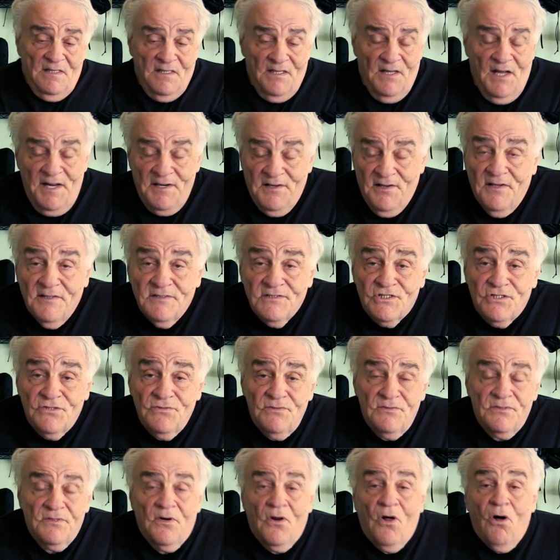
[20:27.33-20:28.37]
I didn't
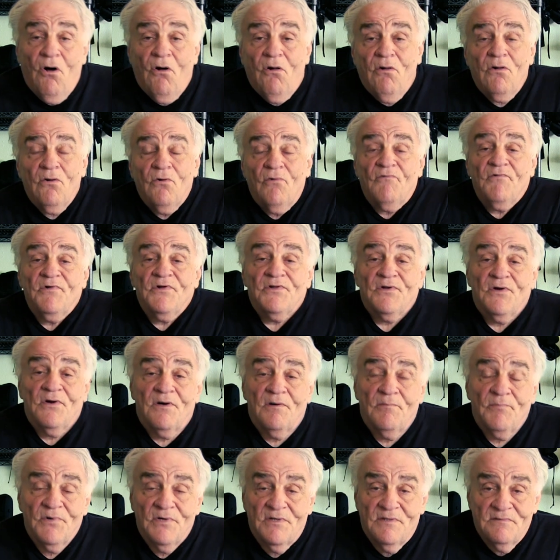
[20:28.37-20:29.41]
shoot it all over
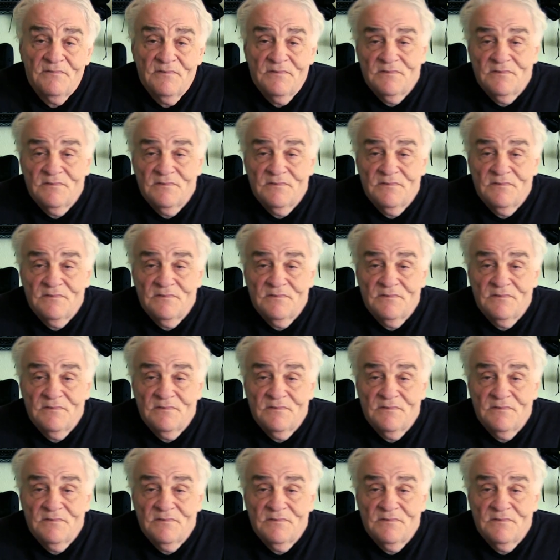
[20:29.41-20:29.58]
there, but